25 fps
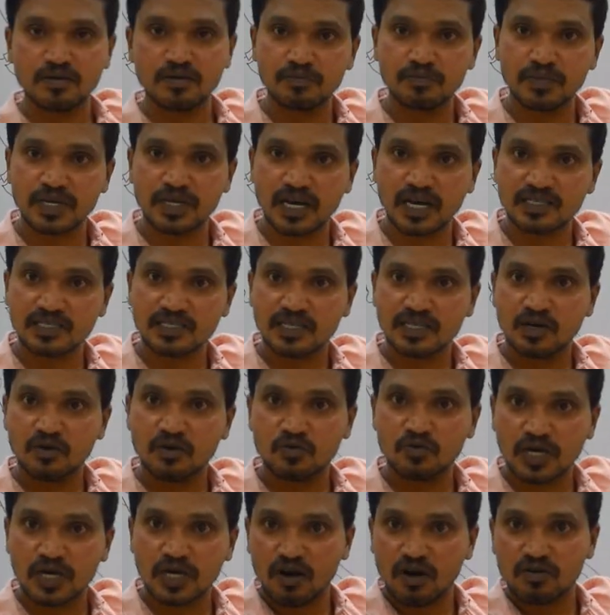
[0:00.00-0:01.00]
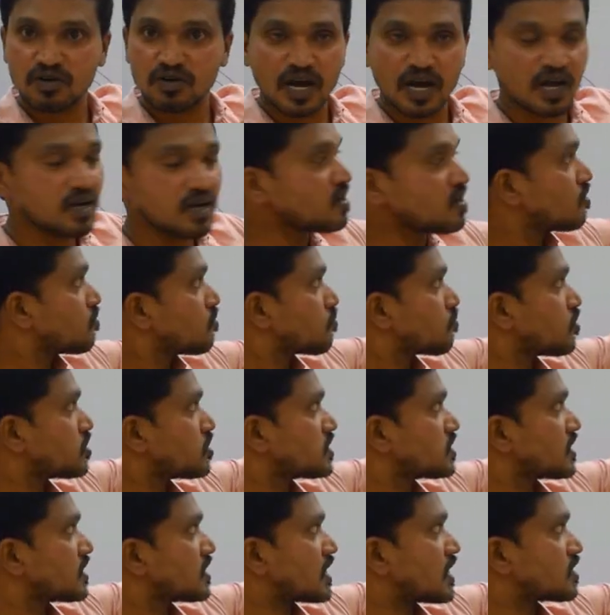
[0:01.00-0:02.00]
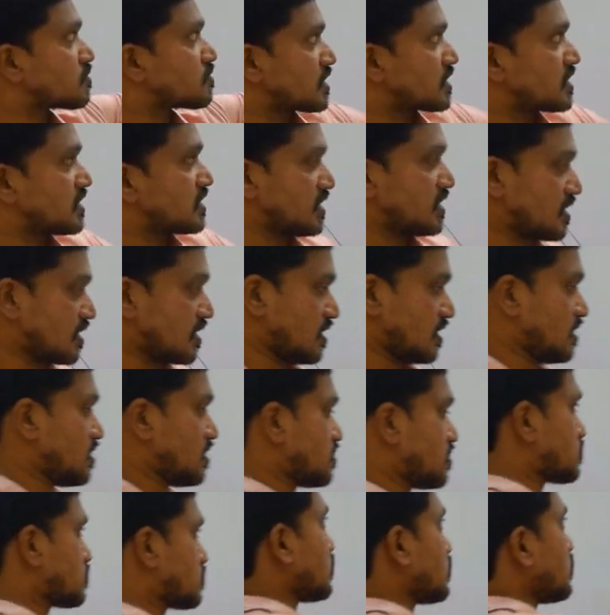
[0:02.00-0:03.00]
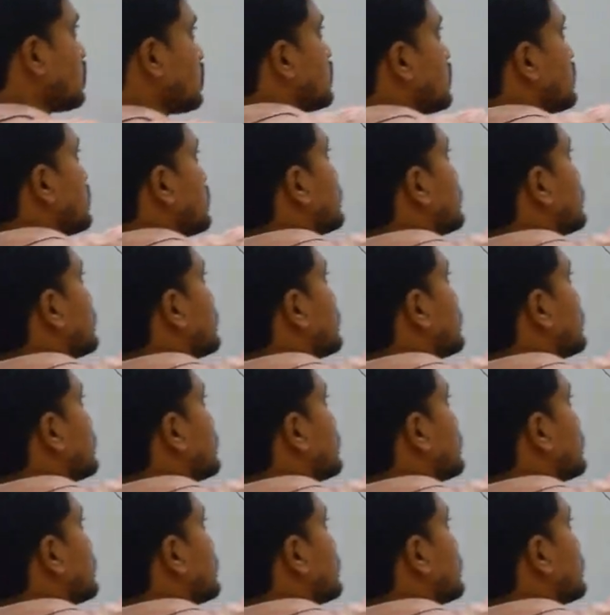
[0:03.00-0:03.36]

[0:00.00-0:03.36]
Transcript: because we have drawn posterior aspect here. So,